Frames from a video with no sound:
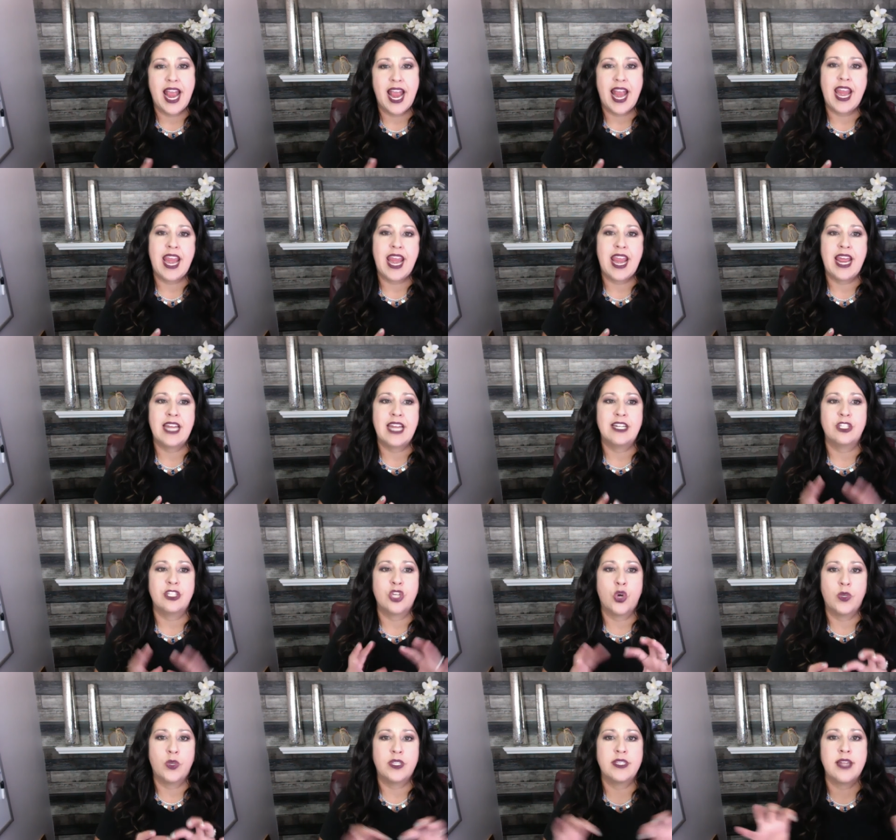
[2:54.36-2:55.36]
and
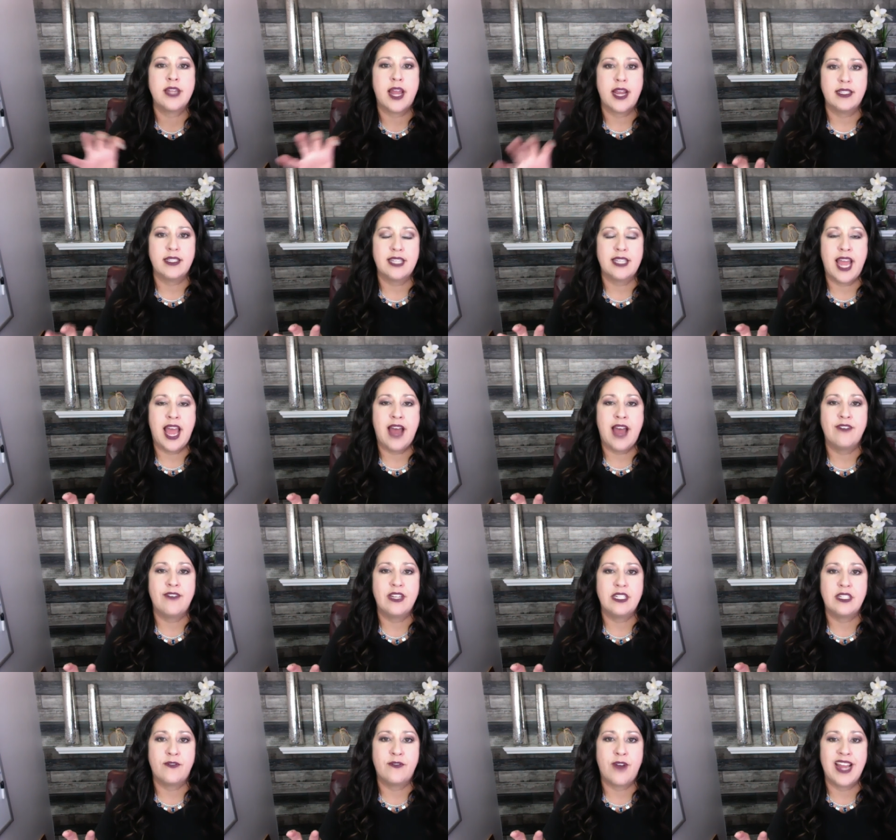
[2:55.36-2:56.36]
so it's nice to have it
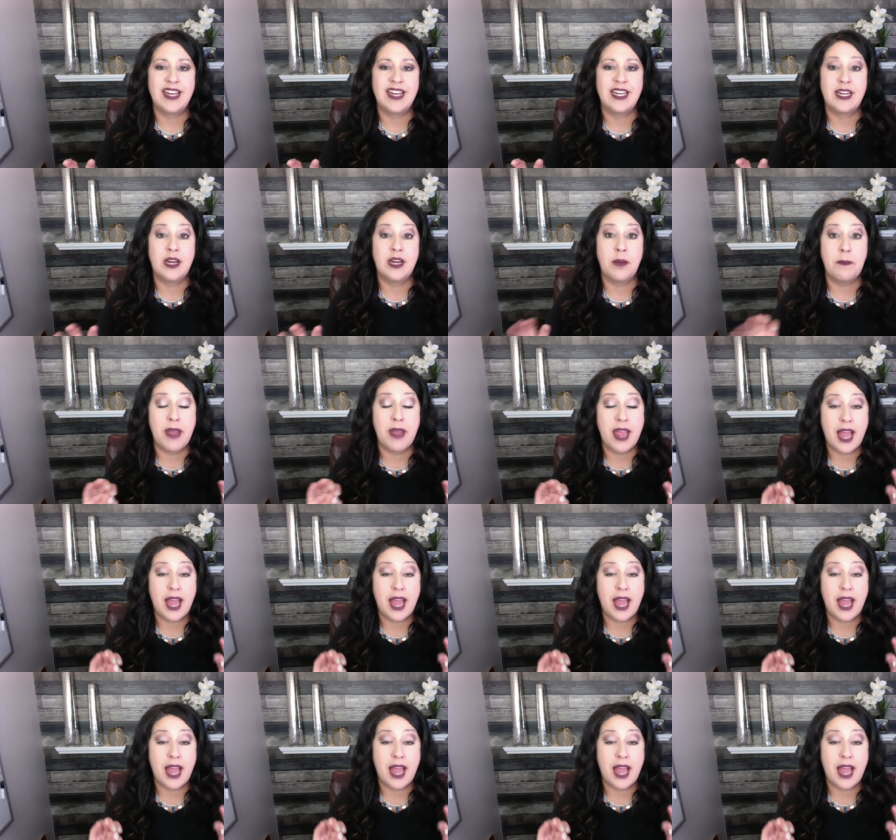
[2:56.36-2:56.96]
divided up.